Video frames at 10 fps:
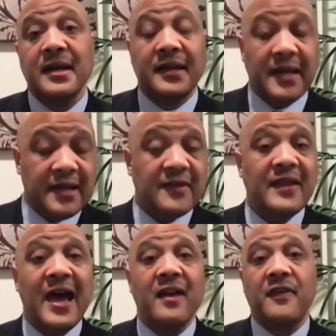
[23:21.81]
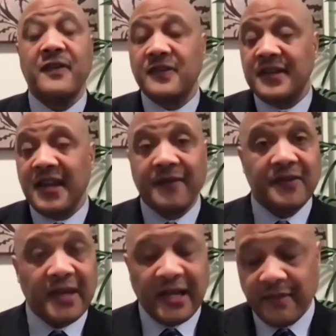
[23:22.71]
get us out of this
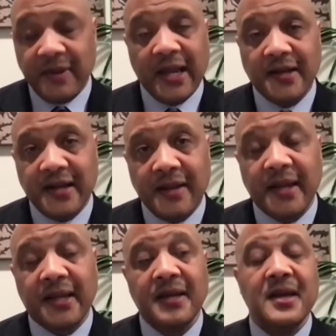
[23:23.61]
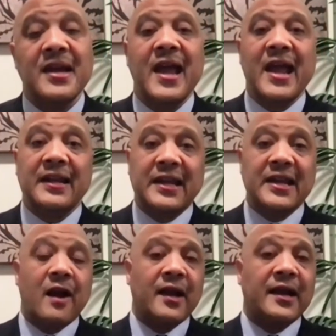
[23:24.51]
devastating pandemic and get
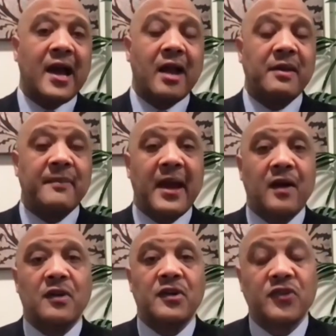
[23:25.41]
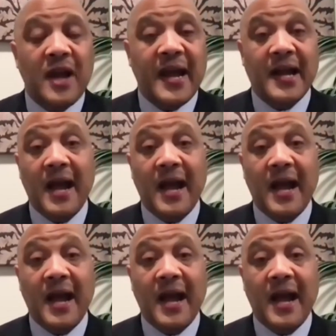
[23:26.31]
our economy back on track.